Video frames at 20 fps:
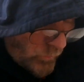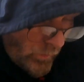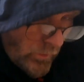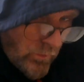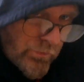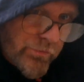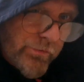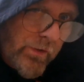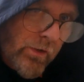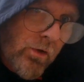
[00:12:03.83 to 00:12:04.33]

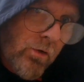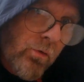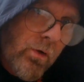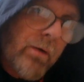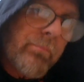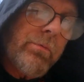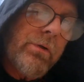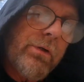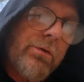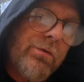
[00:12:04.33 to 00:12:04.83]
So
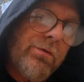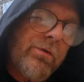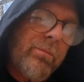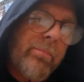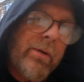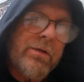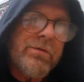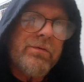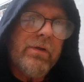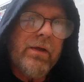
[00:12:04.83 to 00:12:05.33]
I'm going to do the
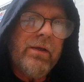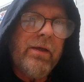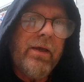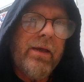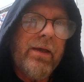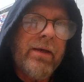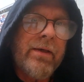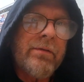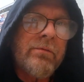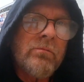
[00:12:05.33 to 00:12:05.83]
best I
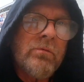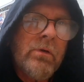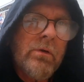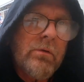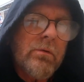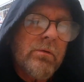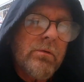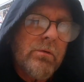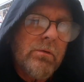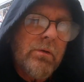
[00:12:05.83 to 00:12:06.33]
can.
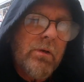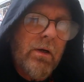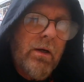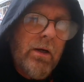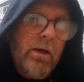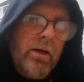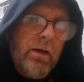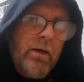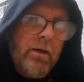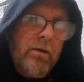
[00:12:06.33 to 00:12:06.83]

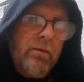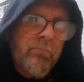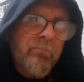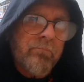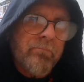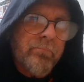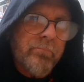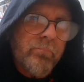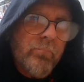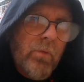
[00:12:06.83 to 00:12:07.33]

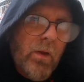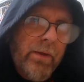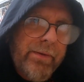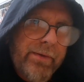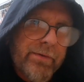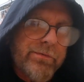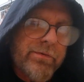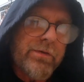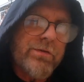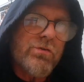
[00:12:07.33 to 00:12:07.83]
Um, I
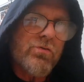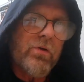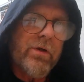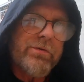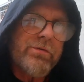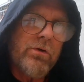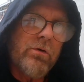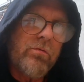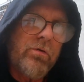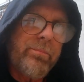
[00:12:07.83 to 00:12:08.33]
guess I
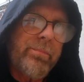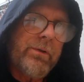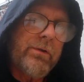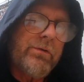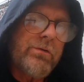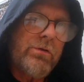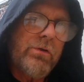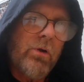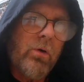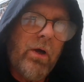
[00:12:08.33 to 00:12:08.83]
stress over it
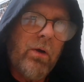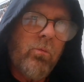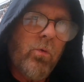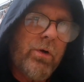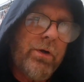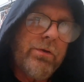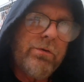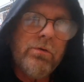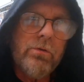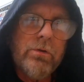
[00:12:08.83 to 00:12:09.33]
because I
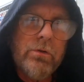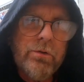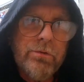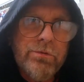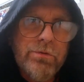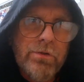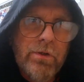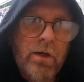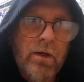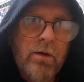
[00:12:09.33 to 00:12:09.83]
want to do a good
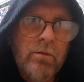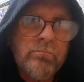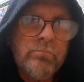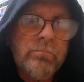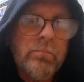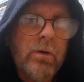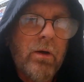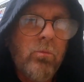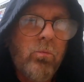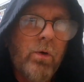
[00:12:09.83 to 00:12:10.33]
job.
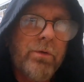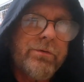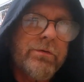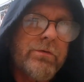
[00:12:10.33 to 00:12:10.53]
I want the